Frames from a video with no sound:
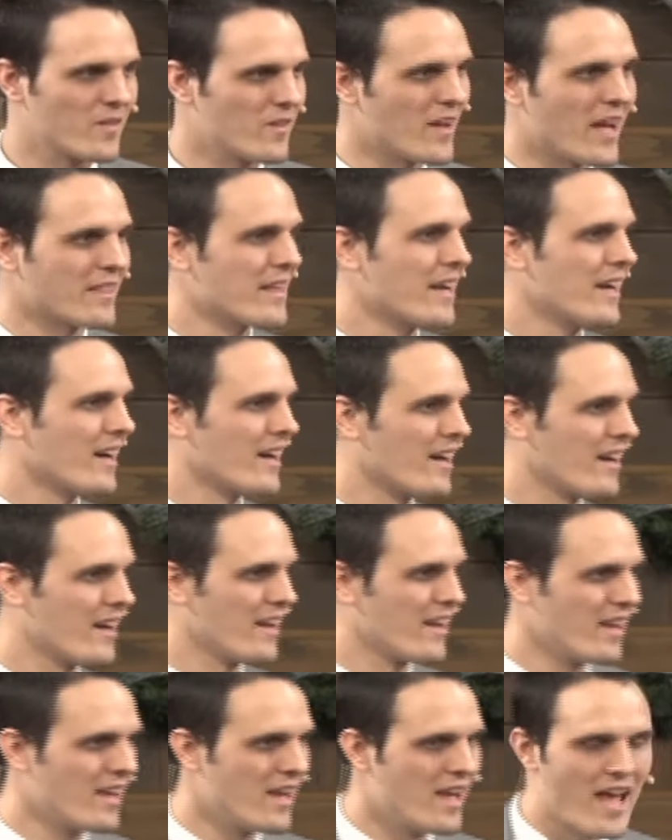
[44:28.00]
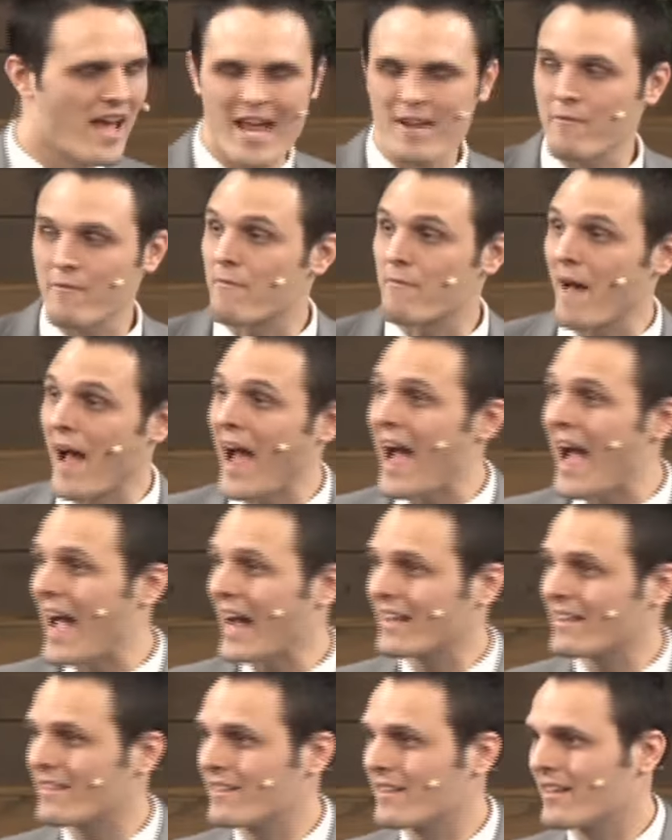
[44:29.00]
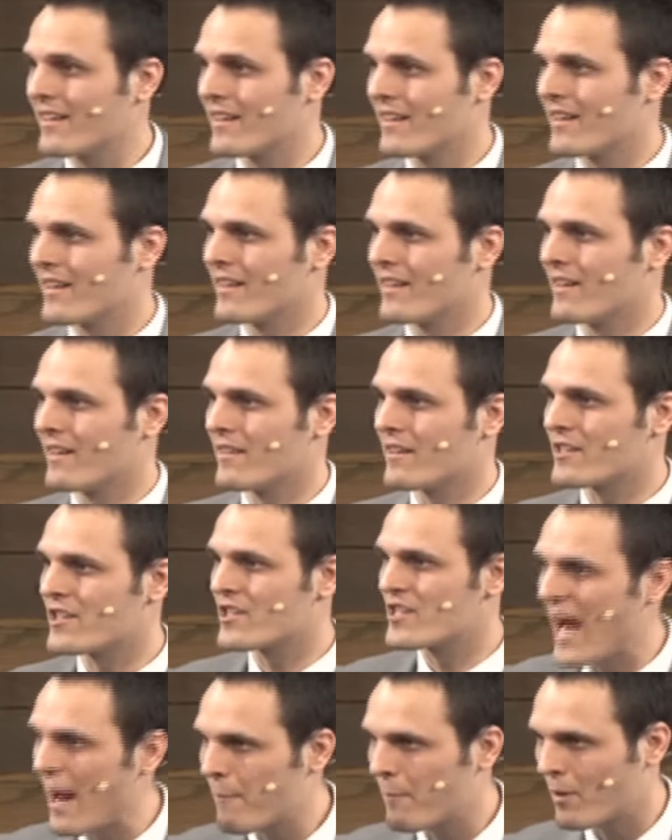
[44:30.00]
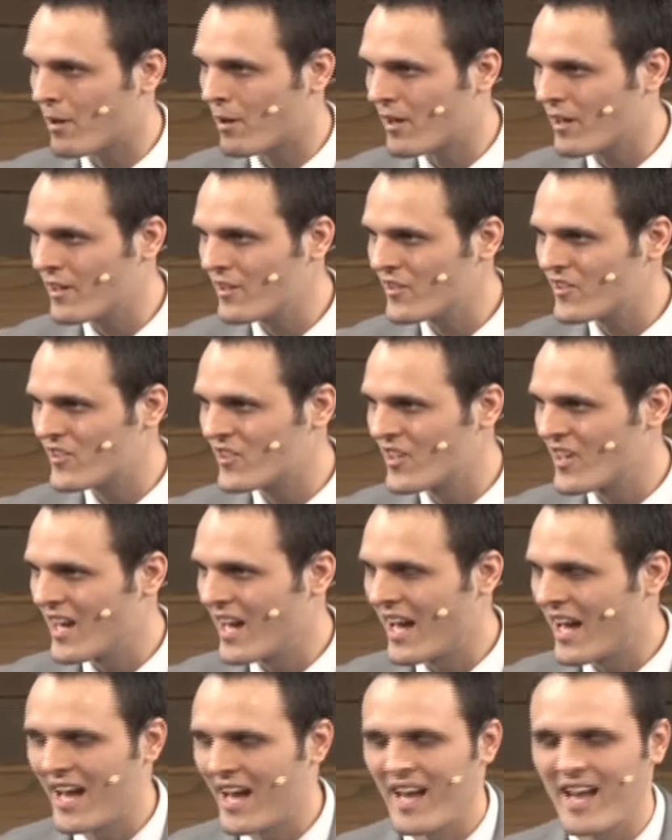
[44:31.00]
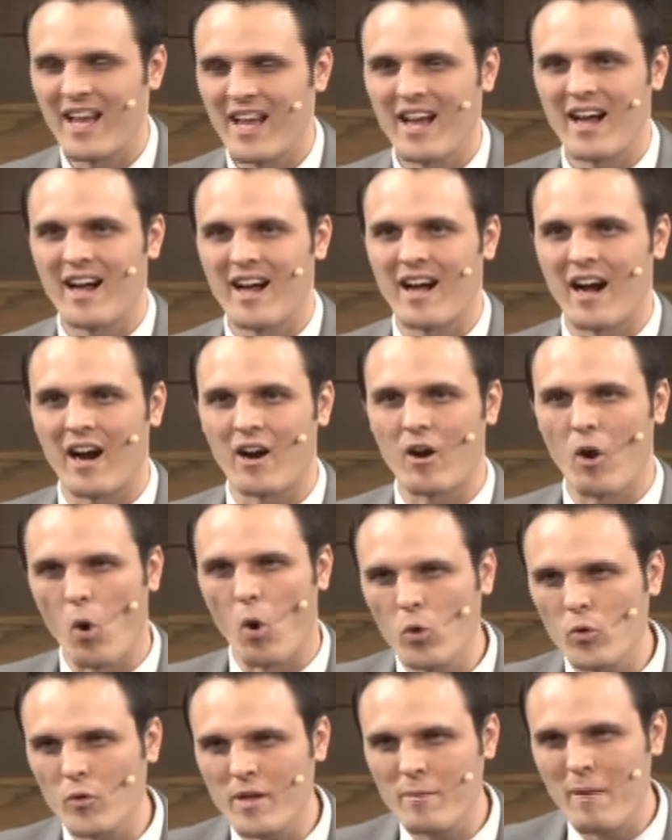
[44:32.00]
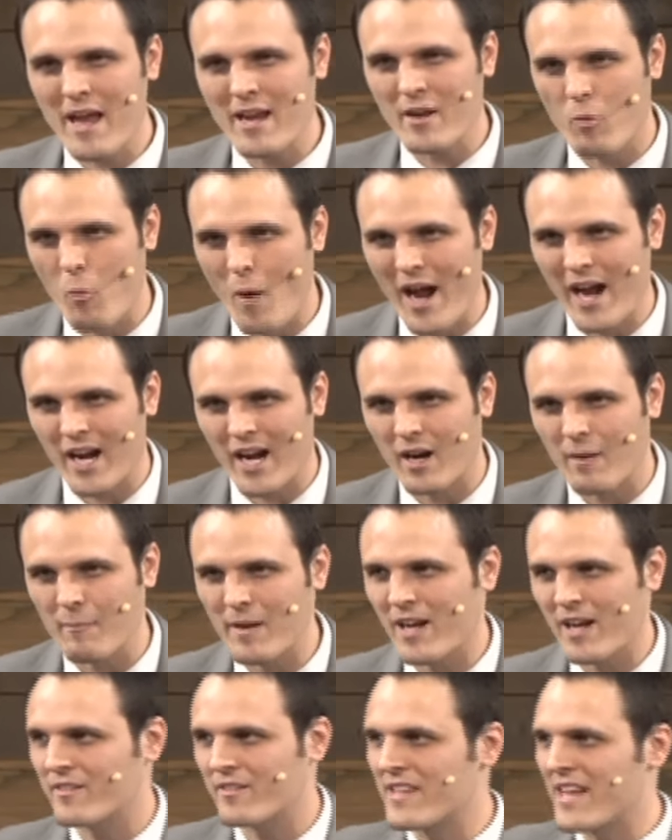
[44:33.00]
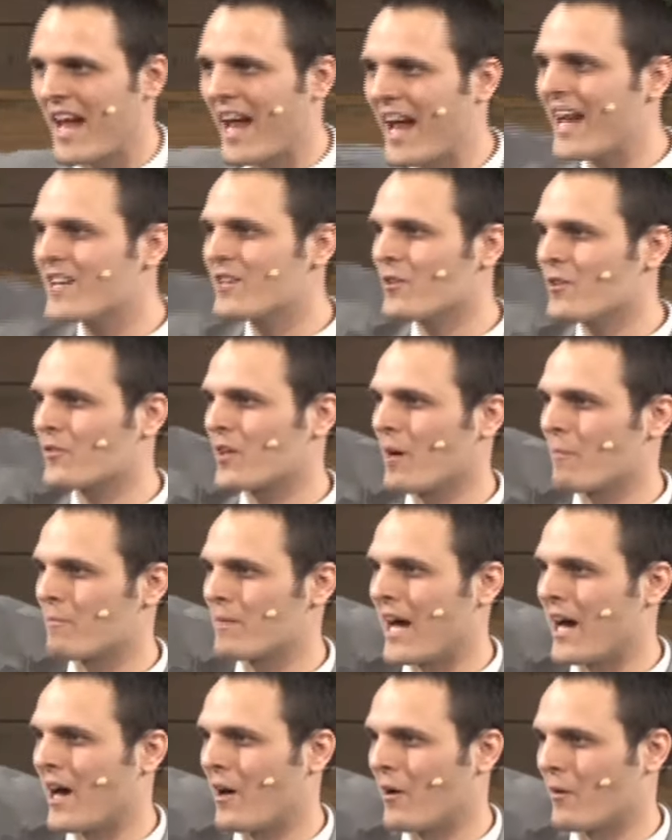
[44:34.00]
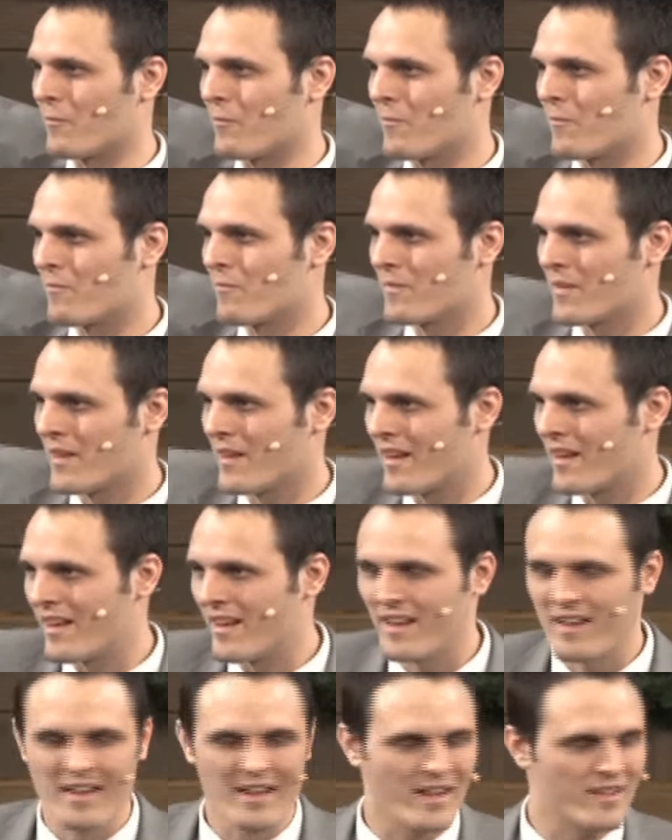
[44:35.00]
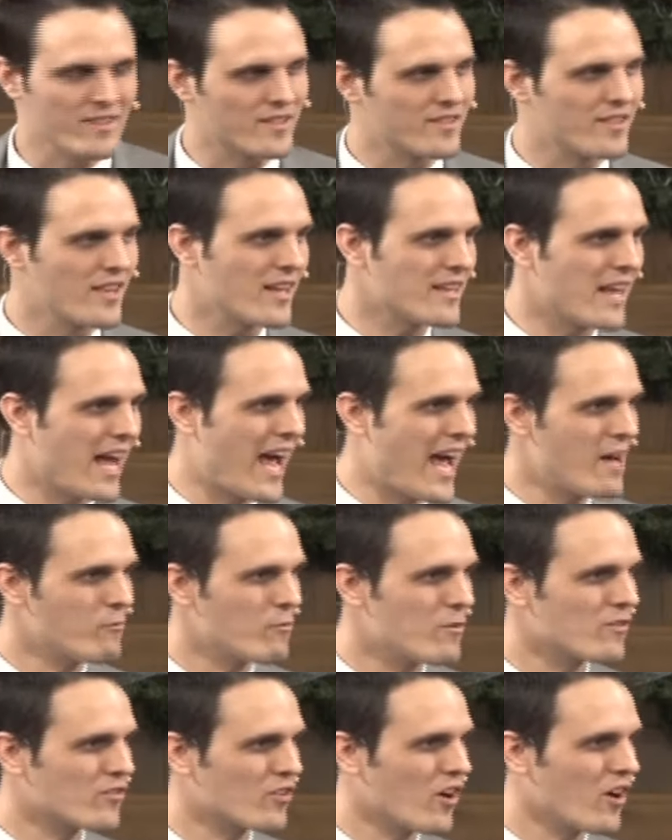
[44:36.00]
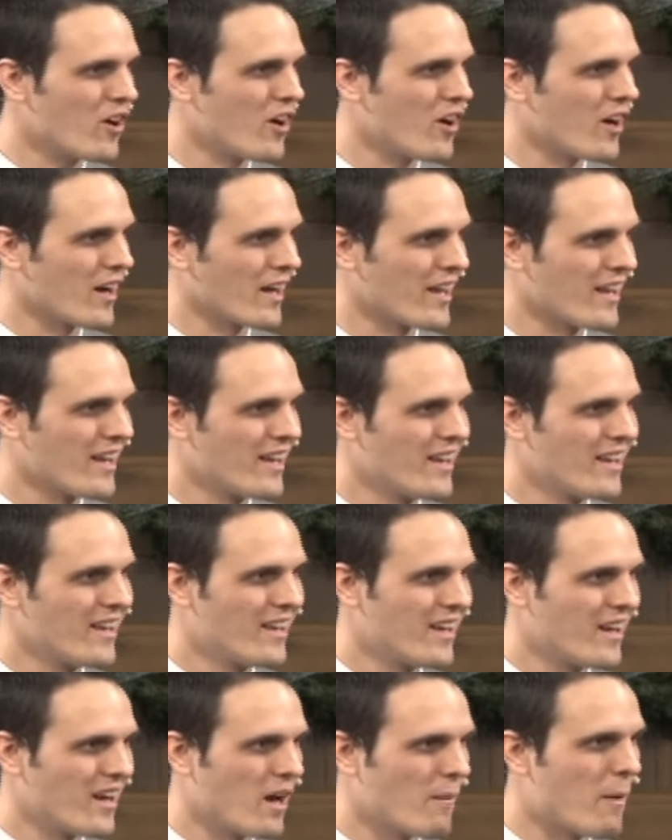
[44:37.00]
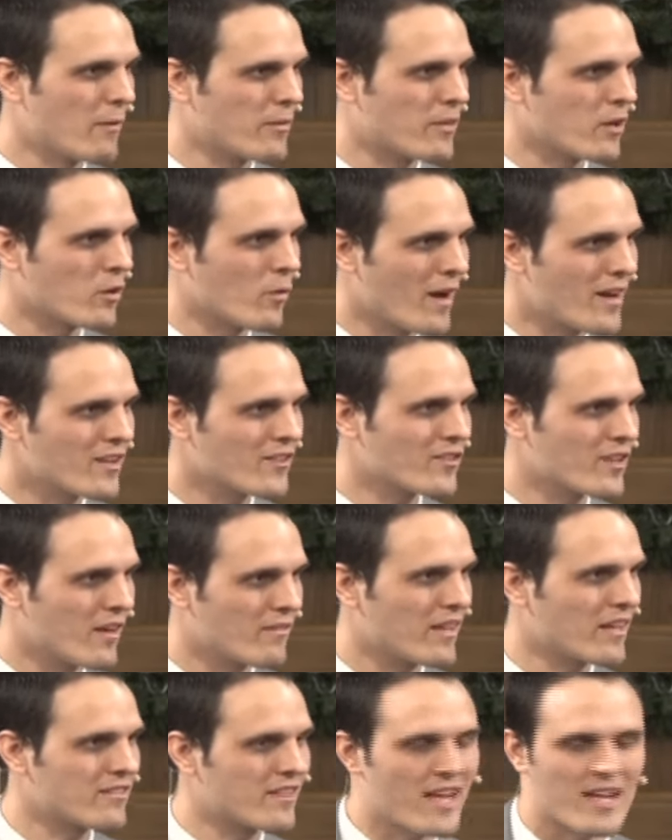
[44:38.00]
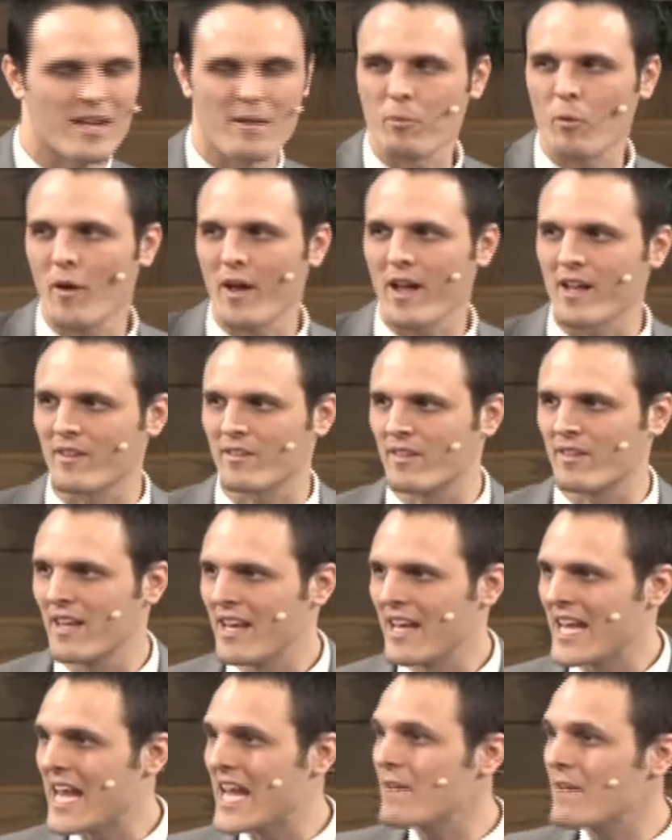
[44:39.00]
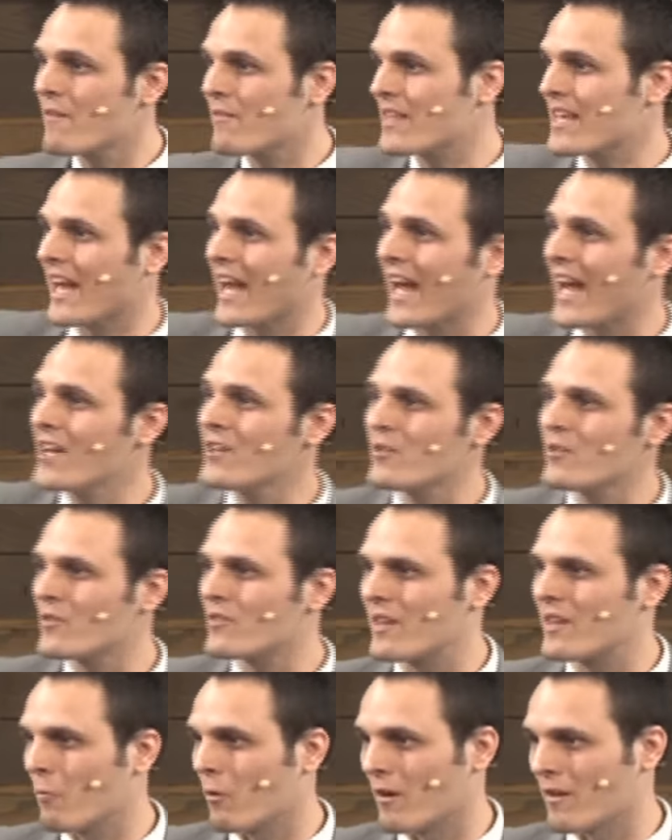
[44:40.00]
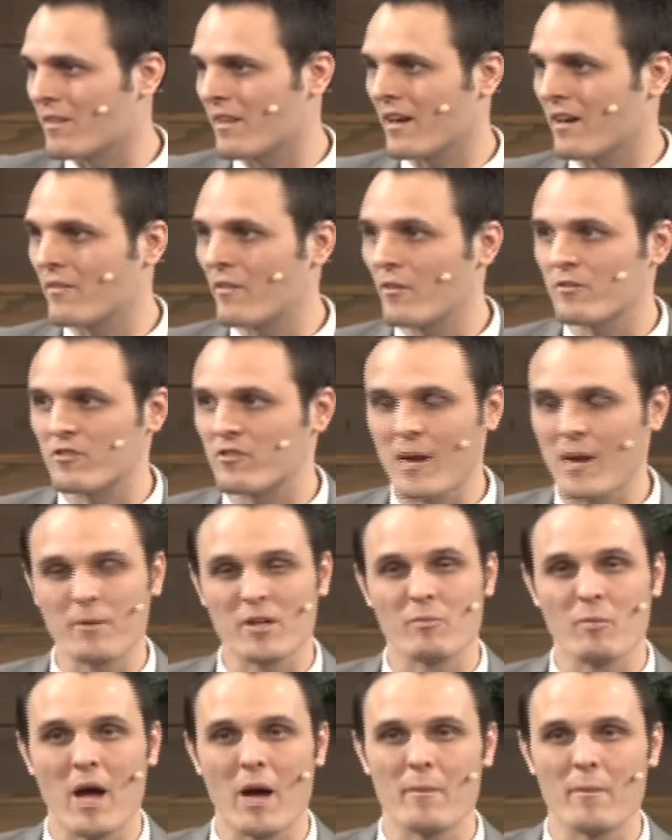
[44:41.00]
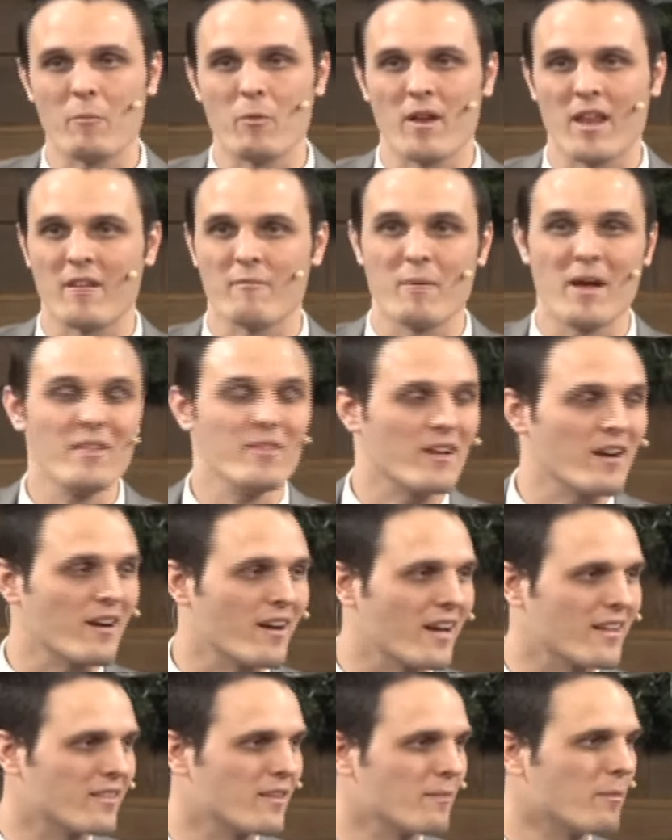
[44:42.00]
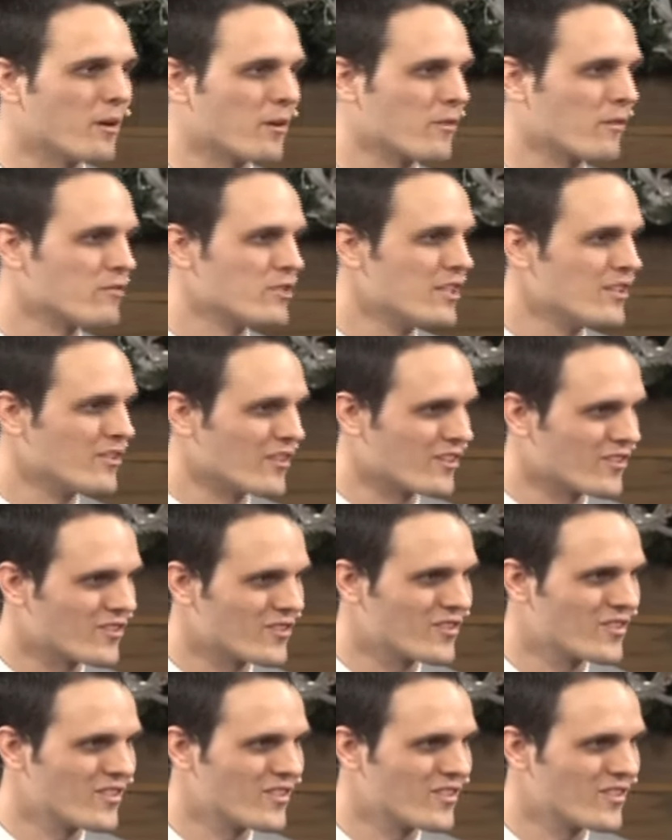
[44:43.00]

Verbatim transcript: They're not there. In fact, the shepherds are only made aware because the angels come down and sing that heavenly song about the greatest gift that's taking place. Even if the angels weren't there, those shepherds probably wouldn't have been there at the birth of Jesus.